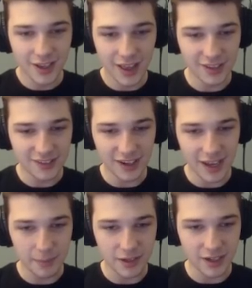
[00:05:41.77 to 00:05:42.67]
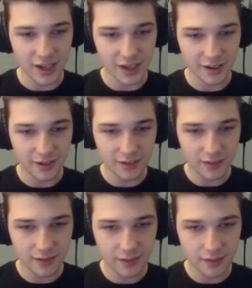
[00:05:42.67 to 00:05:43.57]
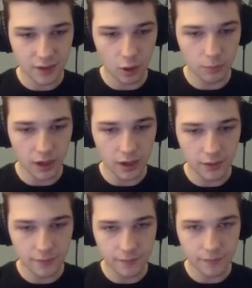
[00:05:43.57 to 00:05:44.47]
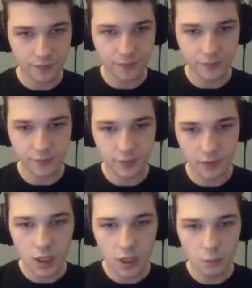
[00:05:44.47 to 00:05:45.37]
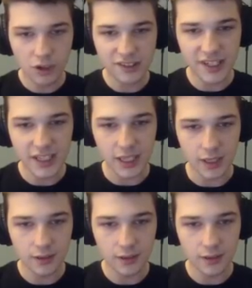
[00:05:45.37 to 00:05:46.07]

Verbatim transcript: That's not happening tonight. Oh. I need to find. I need to find Will. Where's Nikki?